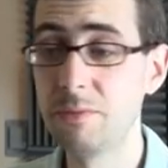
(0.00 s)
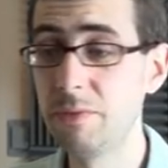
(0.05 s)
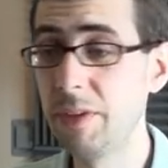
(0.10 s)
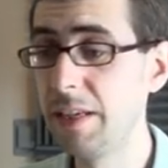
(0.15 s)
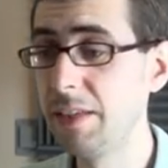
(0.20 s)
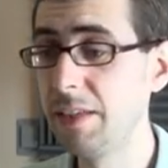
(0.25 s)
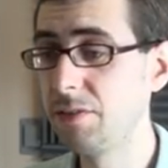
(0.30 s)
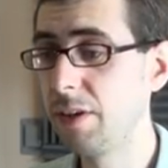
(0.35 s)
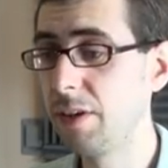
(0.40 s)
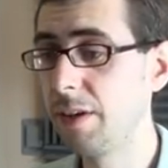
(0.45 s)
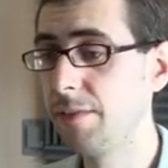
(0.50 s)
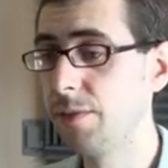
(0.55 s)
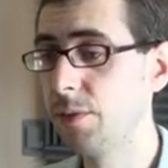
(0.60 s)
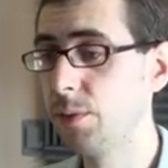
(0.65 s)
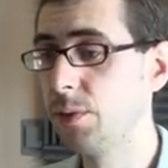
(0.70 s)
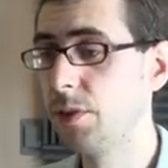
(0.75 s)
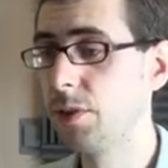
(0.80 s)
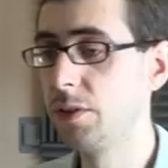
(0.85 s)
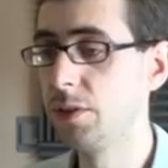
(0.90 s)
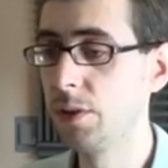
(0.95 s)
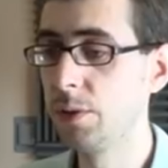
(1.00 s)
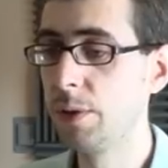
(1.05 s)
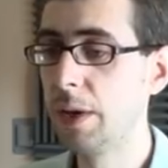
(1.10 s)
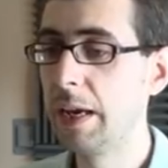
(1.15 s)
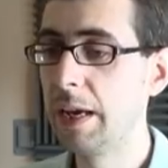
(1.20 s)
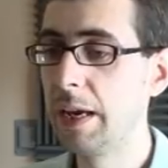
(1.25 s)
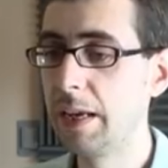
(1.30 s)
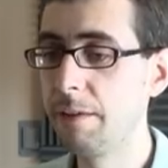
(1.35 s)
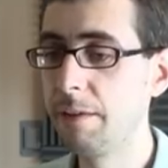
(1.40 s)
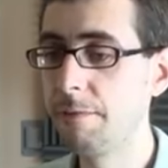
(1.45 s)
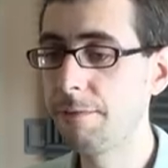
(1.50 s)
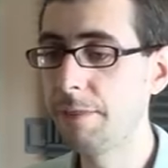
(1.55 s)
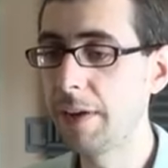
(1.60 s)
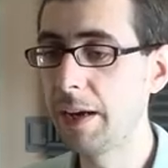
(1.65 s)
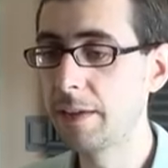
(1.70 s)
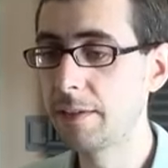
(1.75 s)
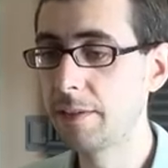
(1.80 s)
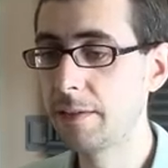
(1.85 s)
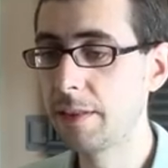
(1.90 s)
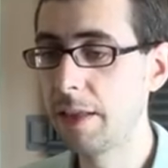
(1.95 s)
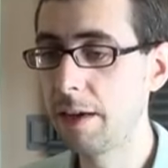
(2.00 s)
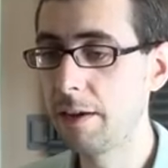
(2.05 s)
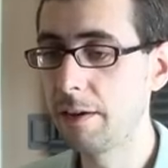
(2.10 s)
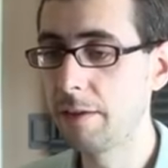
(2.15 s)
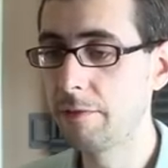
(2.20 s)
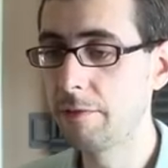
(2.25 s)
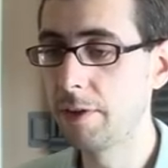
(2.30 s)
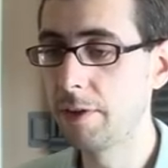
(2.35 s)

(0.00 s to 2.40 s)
really straightforward to do, and in fact their